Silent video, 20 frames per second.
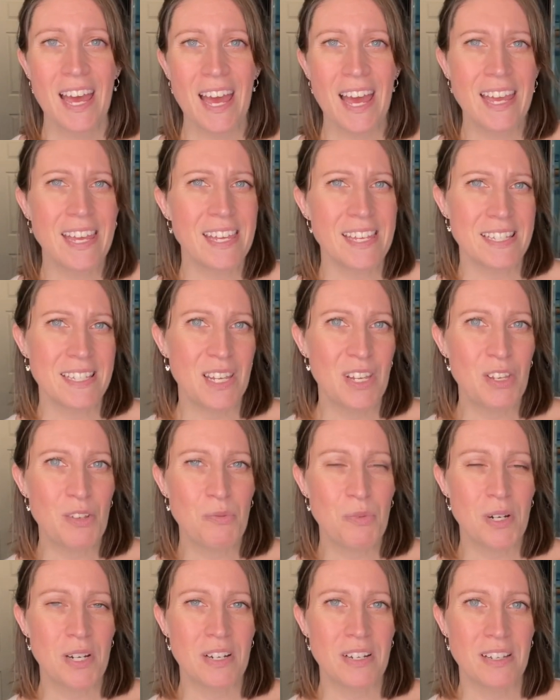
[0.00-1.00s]
I guess I could
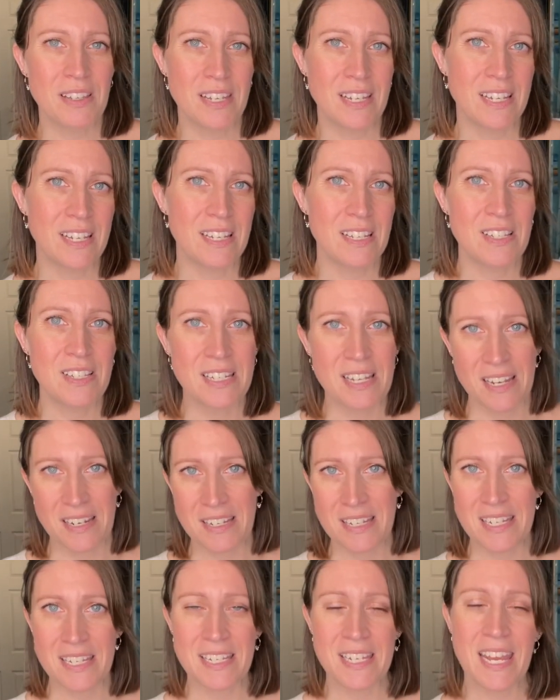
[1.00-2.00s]
wear like a
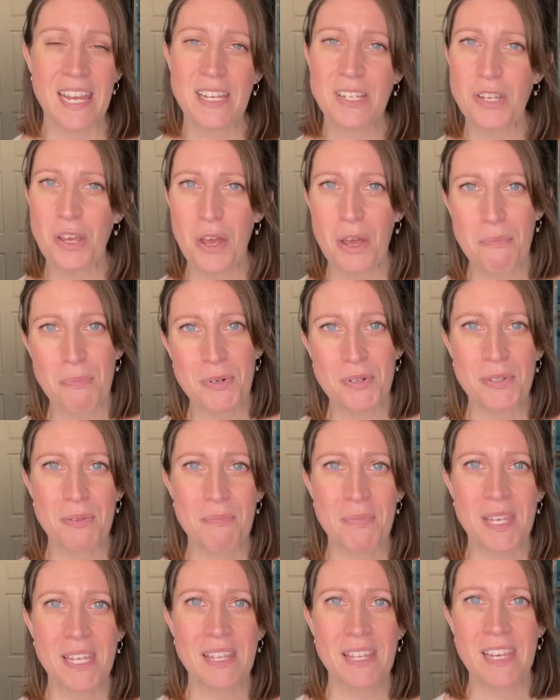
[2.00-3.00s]
tucked in tank top or
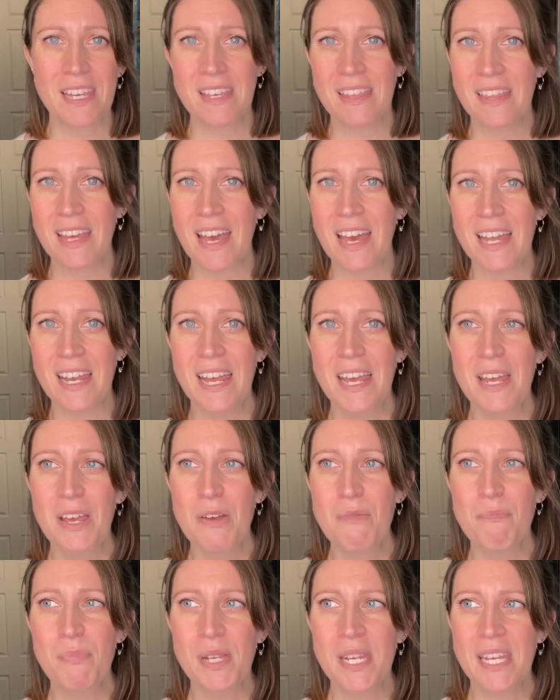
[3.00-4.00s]
something like that,
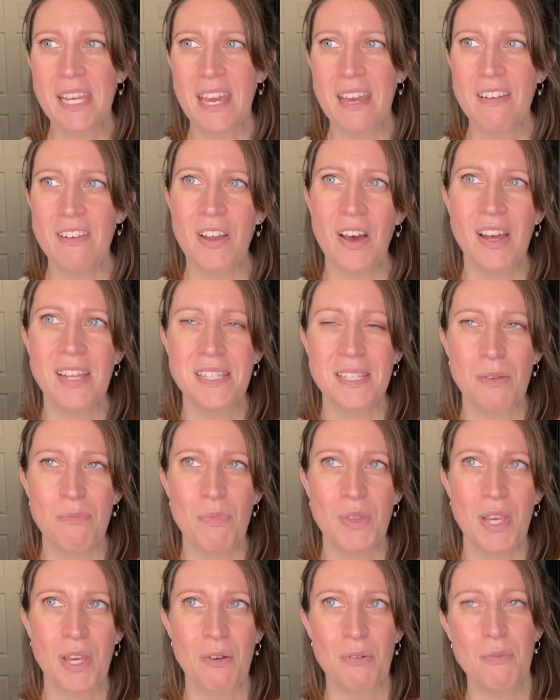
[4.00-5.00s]
but again, not
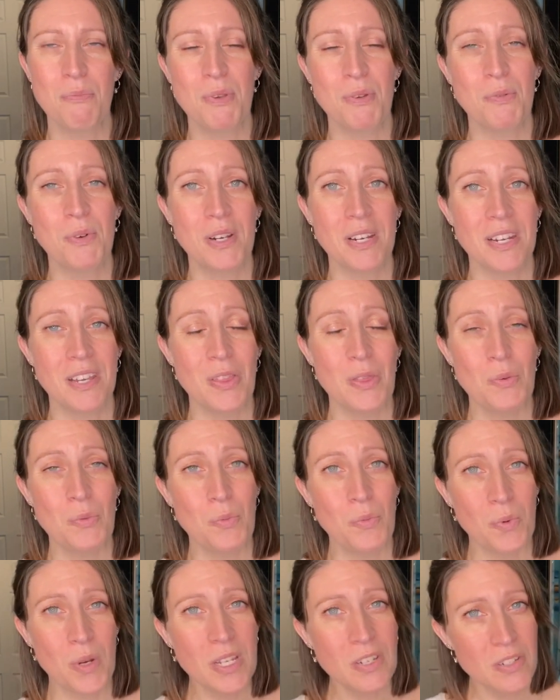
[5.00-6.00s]
something I would be wearing in the
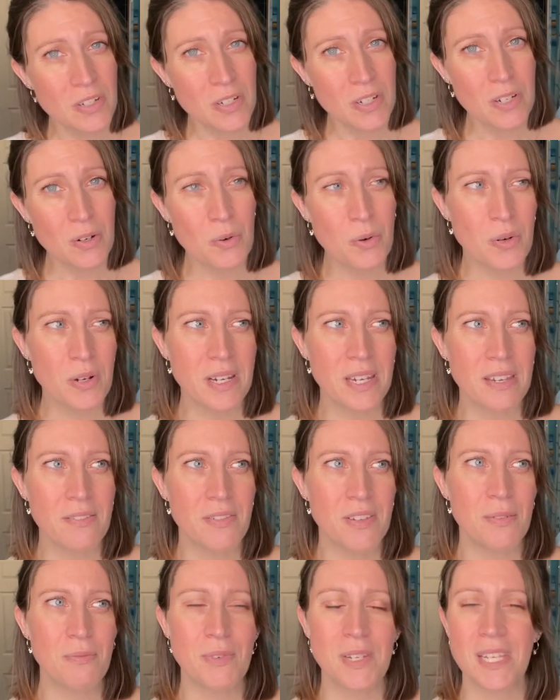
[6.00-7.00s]
winter or
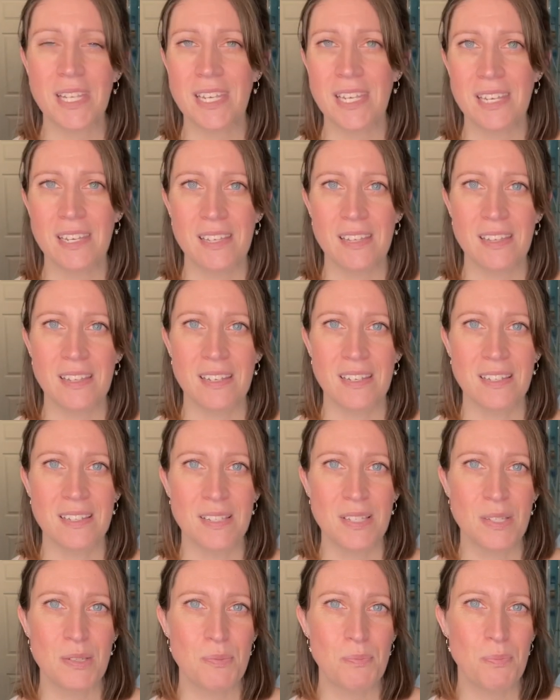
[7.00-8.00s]
even really in the
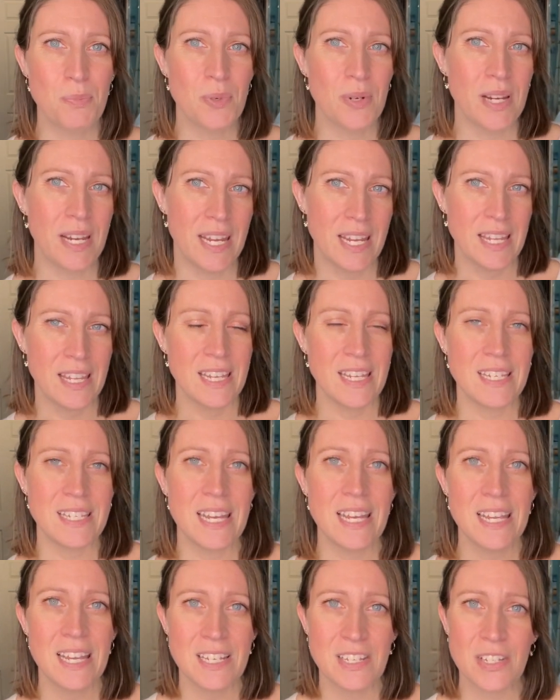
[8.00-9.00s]
spring. Like
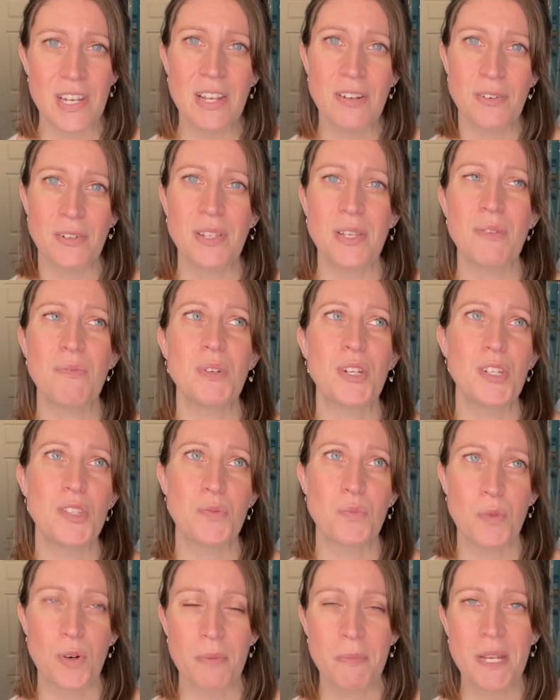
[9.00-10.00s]
generally when it's
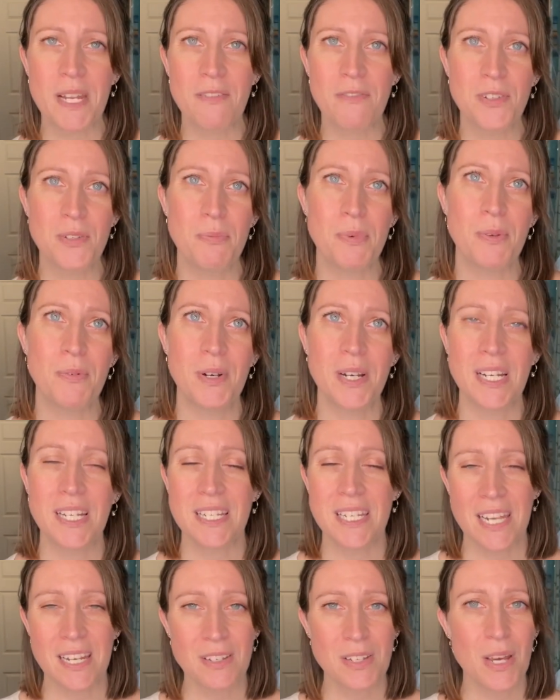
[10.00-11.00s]
warm enough to be wearing a
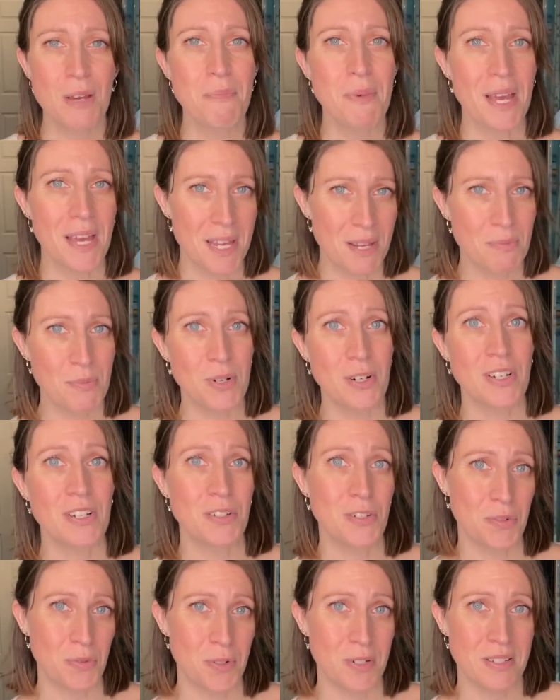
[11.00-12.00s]
tank top, I am wearing
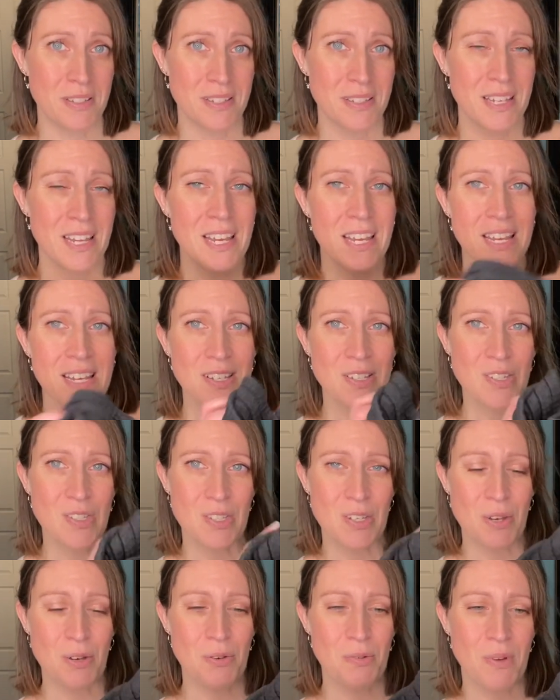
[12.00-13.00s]
shorts.
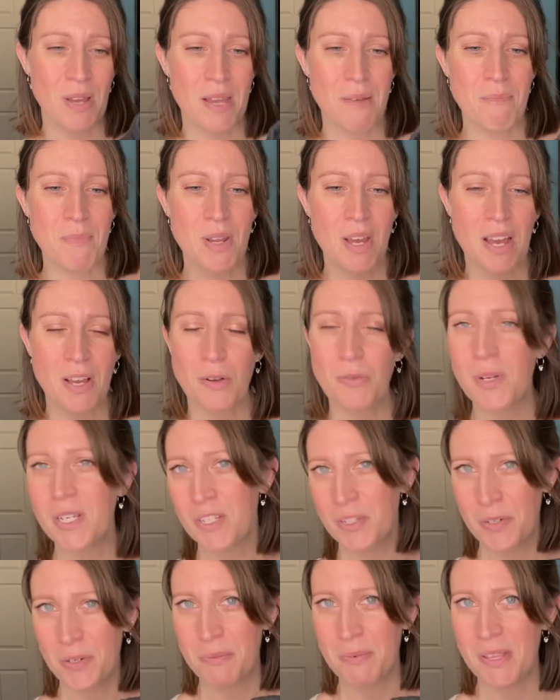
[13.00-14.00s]
So I'm not quite
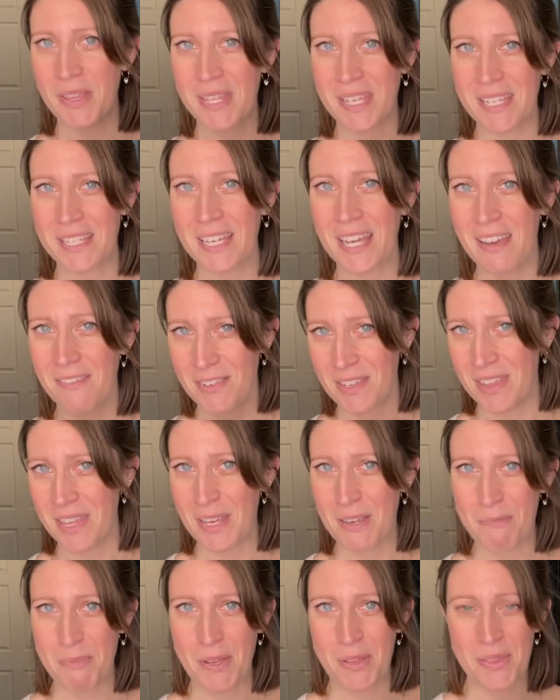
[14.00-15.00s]
sure about these. I have to
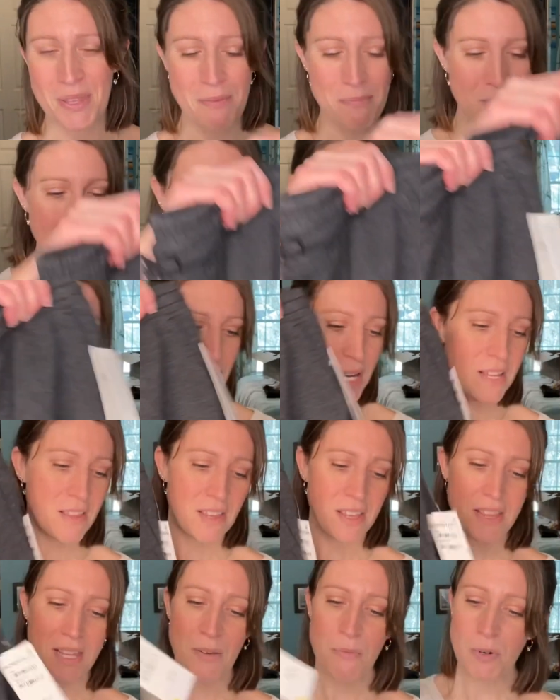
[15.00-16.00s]
think about them, but I
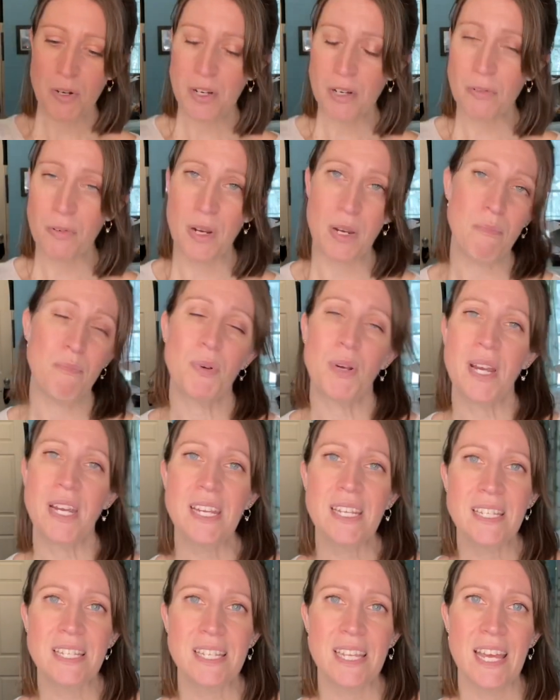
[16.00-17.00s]
thought they were a great
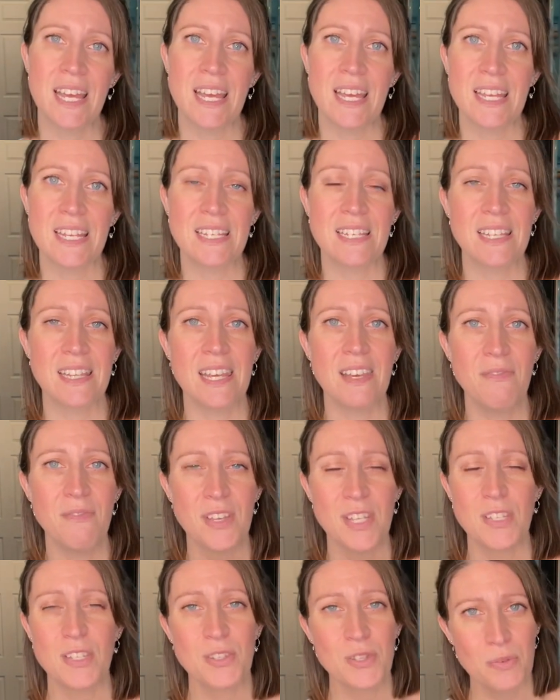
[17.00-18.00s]
price and they
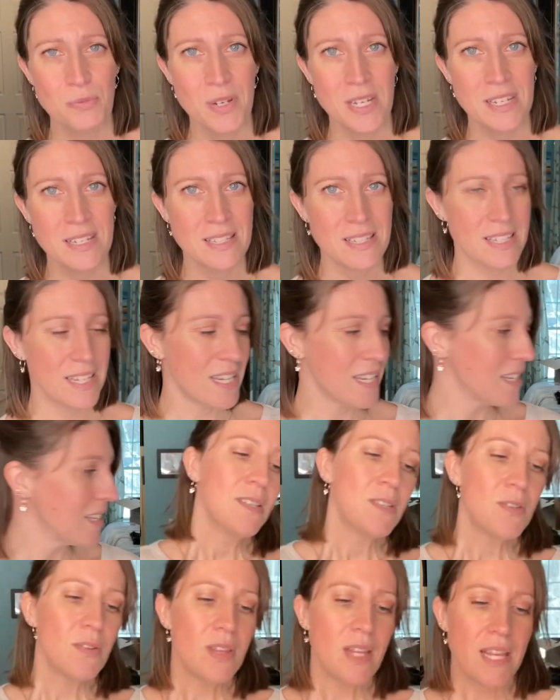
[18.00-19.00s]
fit so nicely.
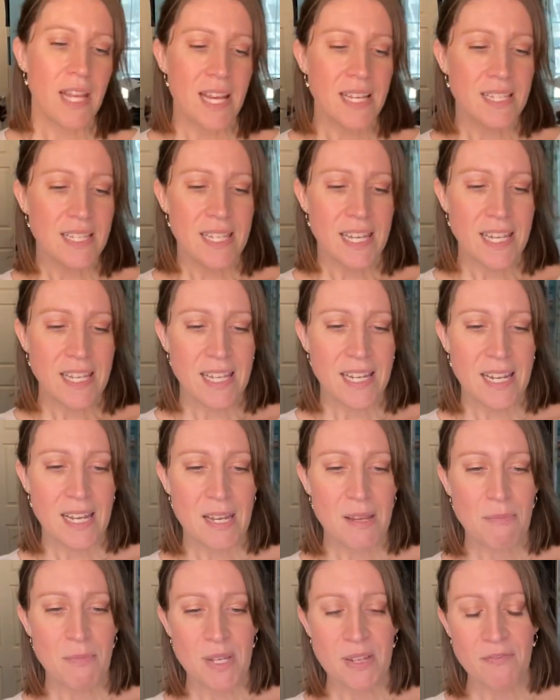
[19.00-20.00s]
So the last thing that I
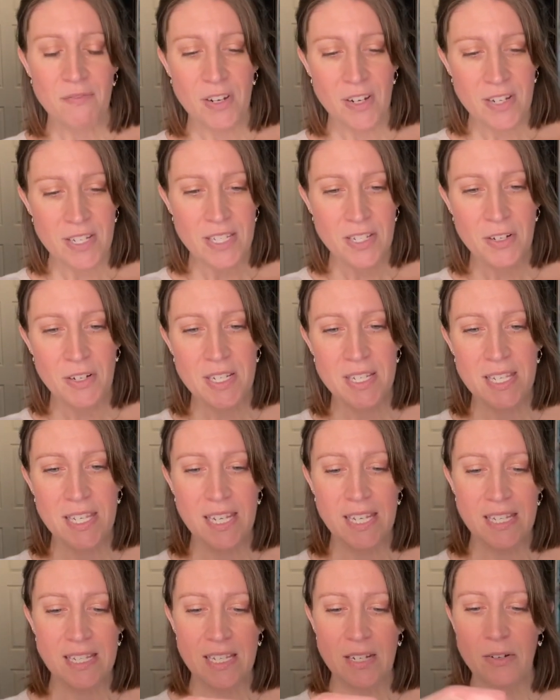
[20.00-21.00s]
am very seriously
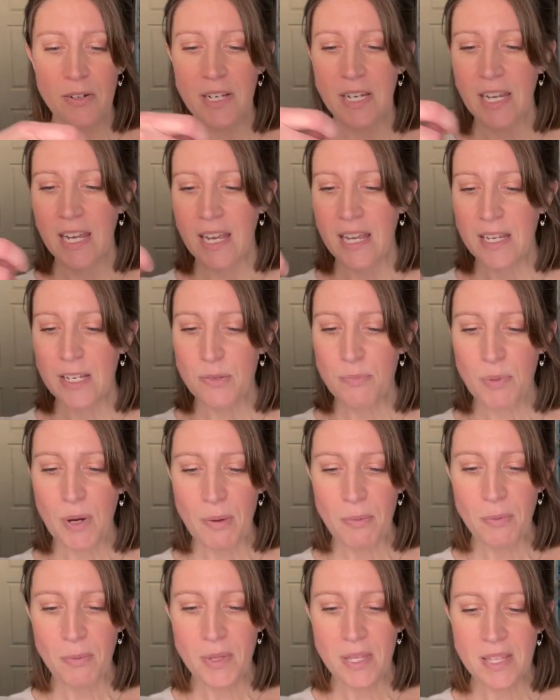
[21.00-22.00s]
considering, and
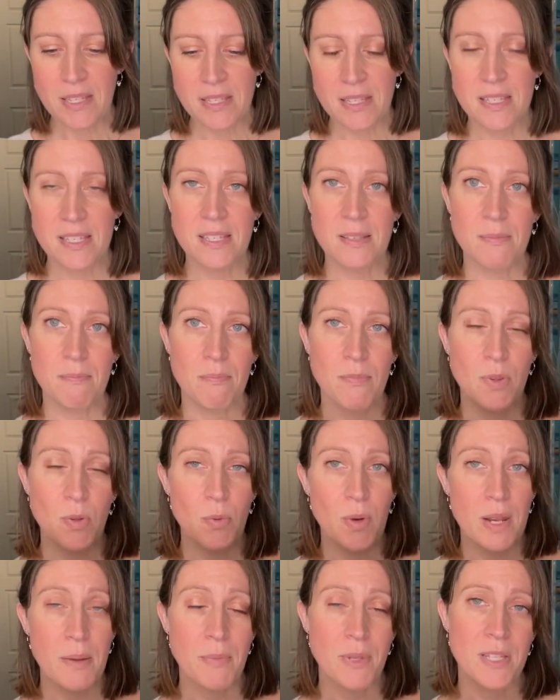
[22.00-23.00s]
probably this is the
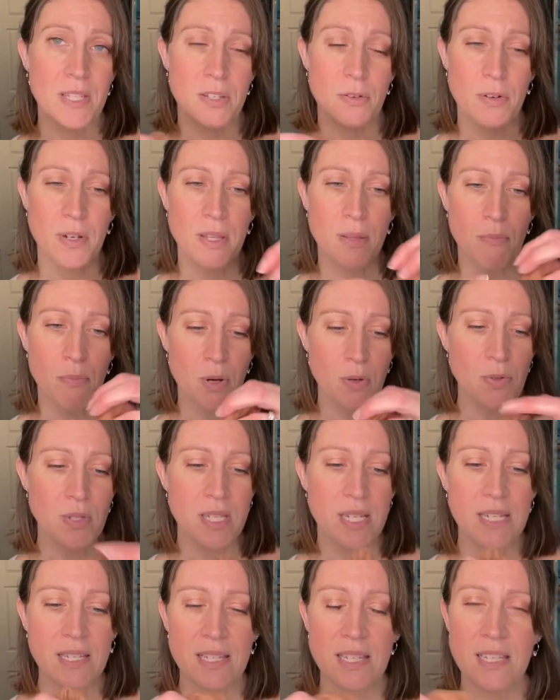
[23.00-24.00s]
one I'm considering the most,
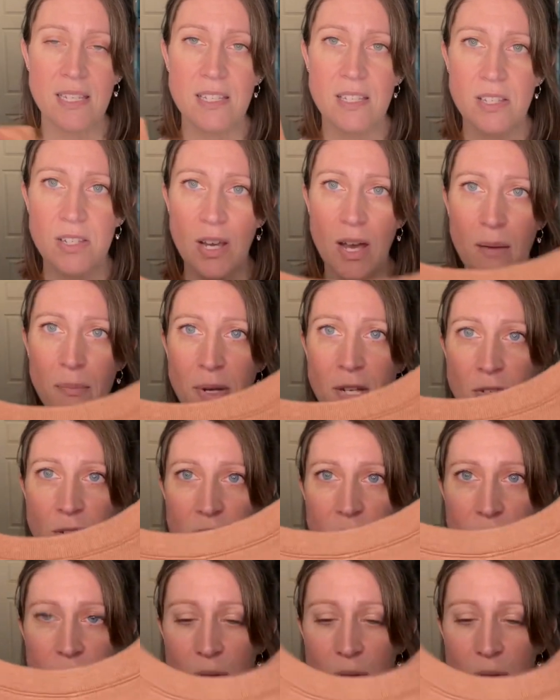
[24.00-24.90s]
is this top by Treasure